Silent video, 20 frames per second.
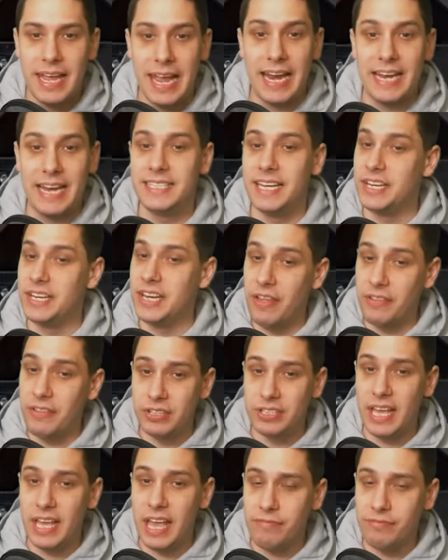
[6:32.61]
It is
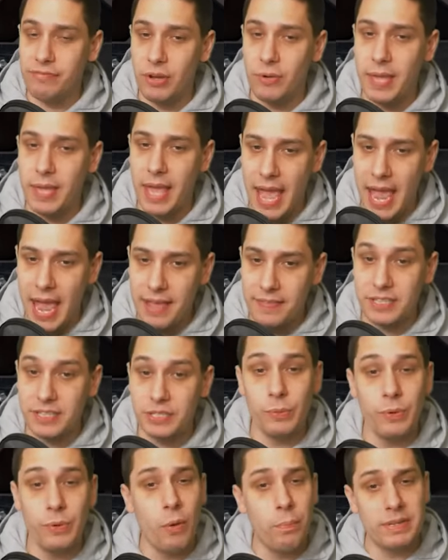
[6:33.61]
another gift, okay, and
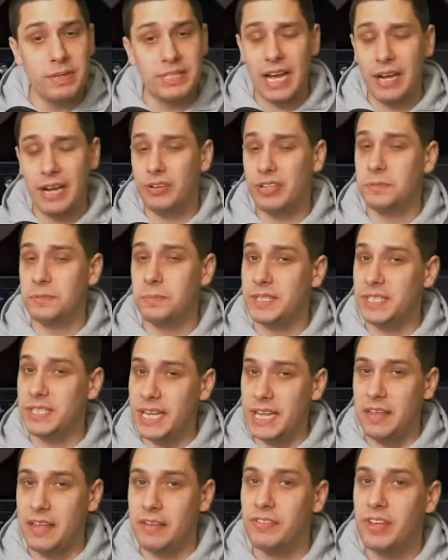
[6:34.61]
this one opens on Christmas
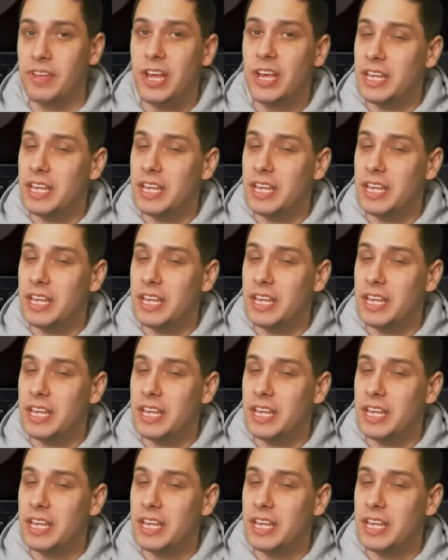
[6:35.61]
Eve.